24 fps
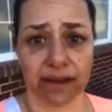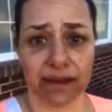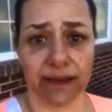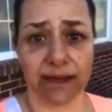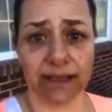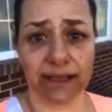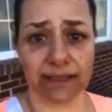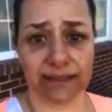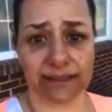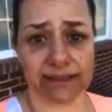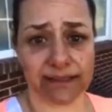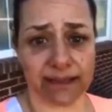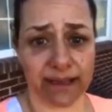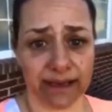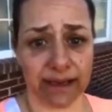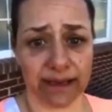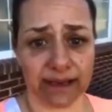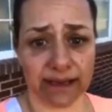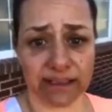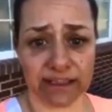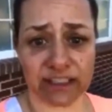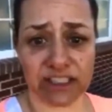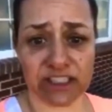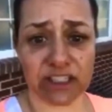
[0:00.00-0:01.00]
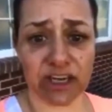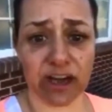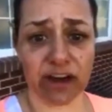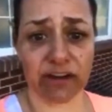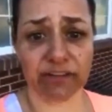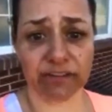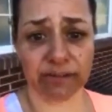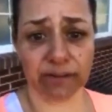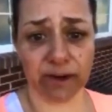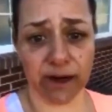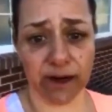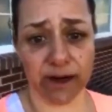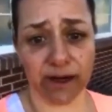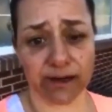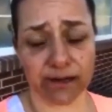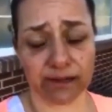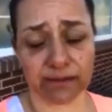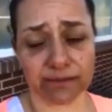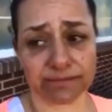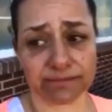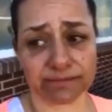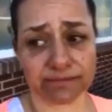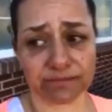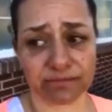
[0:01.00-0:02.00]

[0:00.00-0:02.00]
And he said, and it's not far.